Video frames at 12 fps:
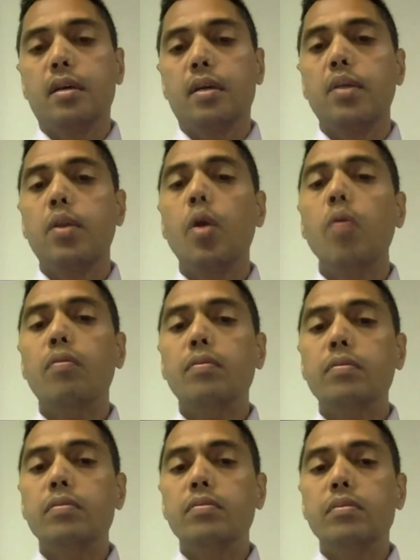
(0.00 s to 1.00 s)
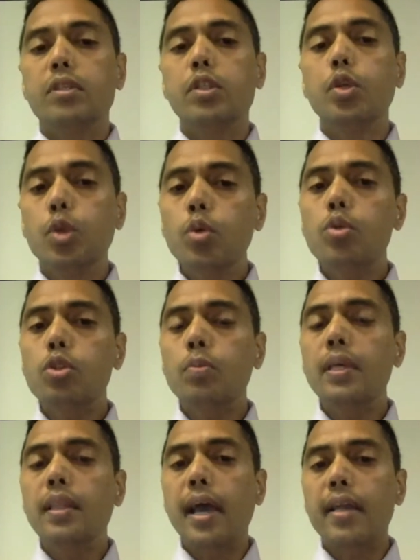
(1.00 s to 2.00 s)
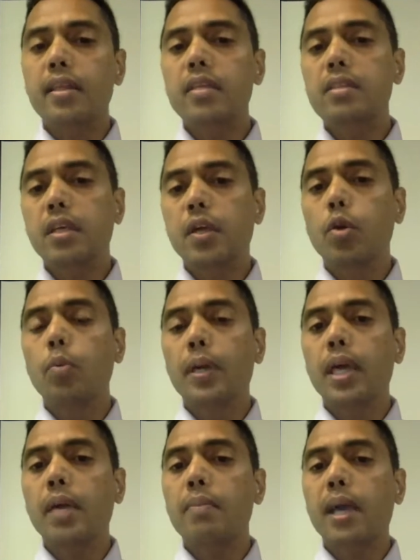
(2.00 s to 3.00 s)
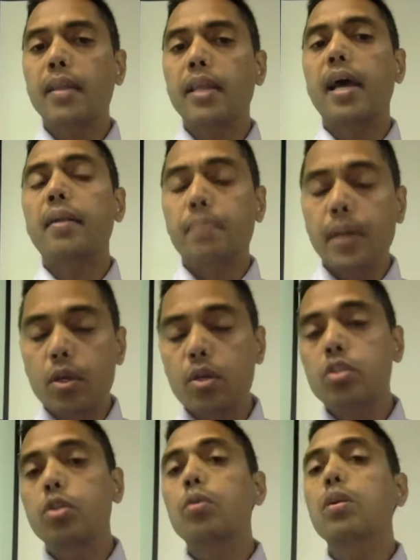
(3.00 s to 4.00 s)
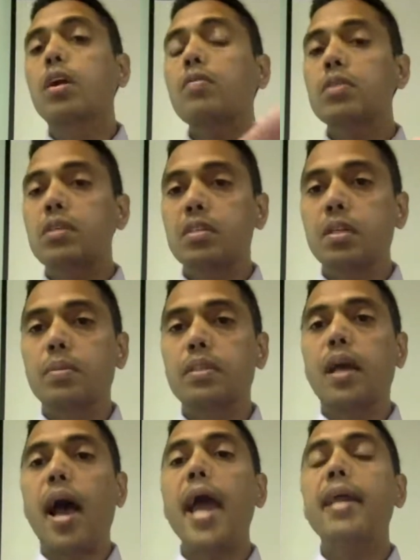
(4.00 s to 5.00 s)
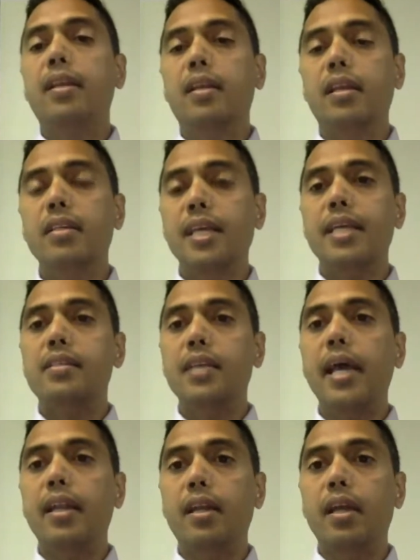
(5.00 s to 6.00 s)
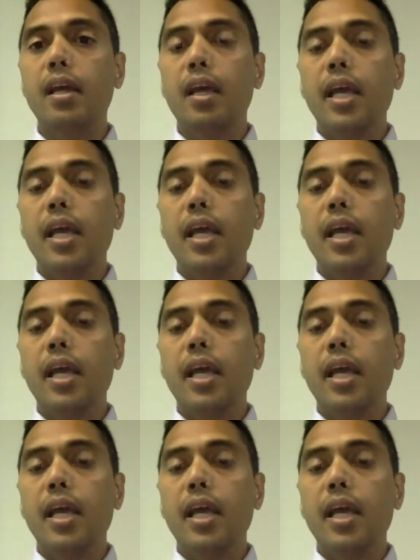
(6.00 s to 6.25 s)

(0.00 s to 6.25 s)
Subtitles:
You know, you used to be like this, you became like that because your nervous system is heightened, it's excited,